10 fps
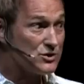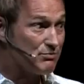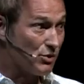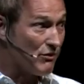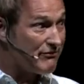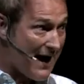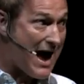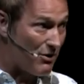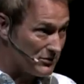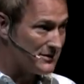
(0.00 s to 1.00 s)

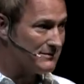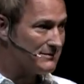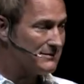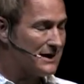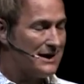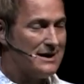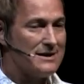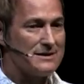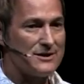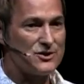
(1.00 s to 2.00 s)
profound.
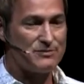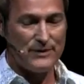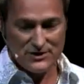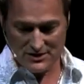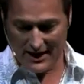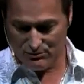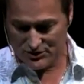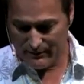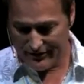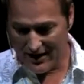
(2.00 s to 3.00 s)
The speech language
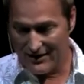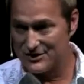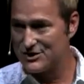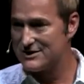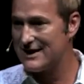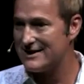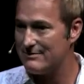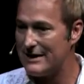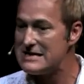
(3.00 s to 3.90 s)
pathologist said to me,